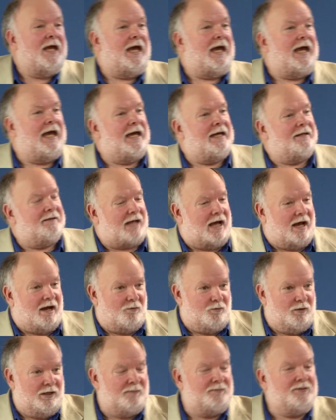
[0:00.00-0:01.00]
And I
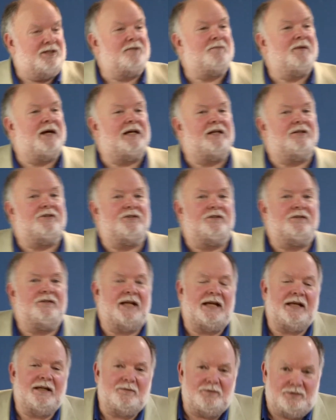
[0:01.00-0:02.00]
went up to the manager
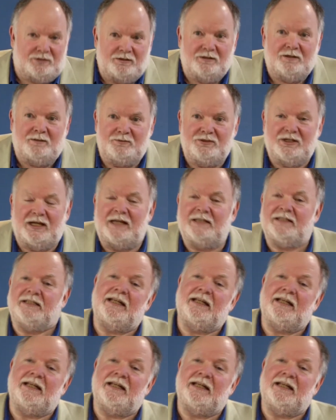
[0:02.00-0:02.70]
and to object,